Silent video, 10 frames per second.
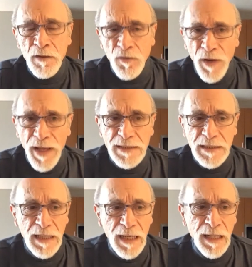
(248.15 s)
great
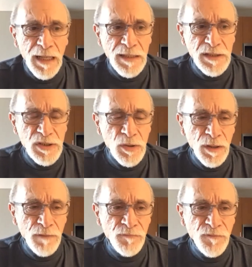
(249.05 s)
uh,
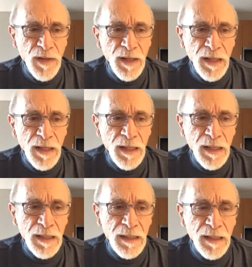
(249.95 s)
sort of
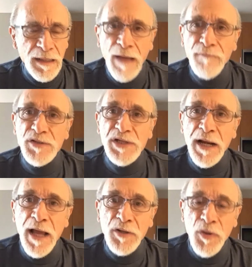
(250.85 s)
uh, conversation, an
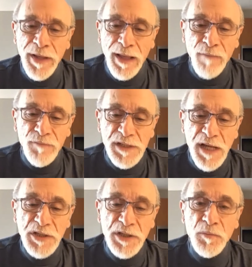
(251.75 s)
ongoing
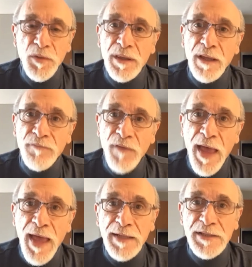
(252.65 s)
conversation with
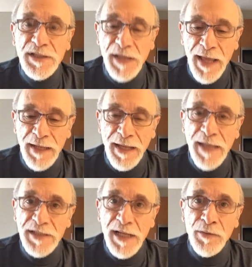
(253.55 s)
fans and
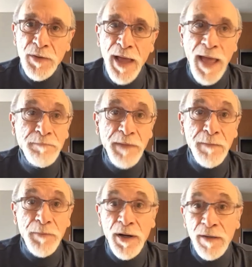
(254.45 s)
etc. and
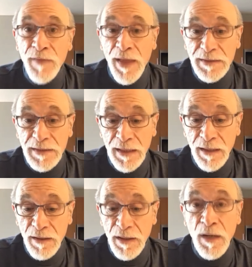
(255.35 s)
being part of that
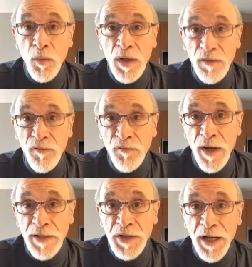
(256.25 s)
uh, you know wonderful
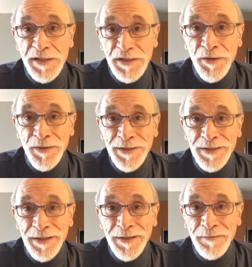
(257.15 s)
franchise. So
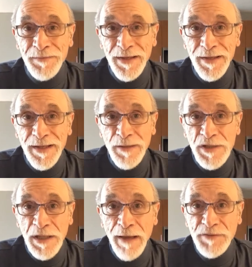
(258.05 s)
it's uh, it was
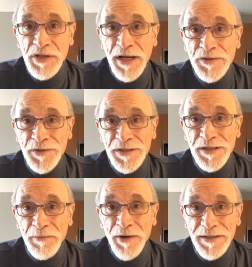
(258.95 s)
a life changer in
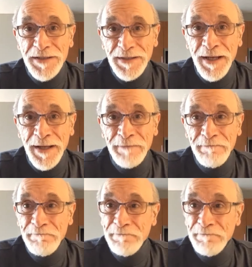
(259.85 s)
some ways. Yeah.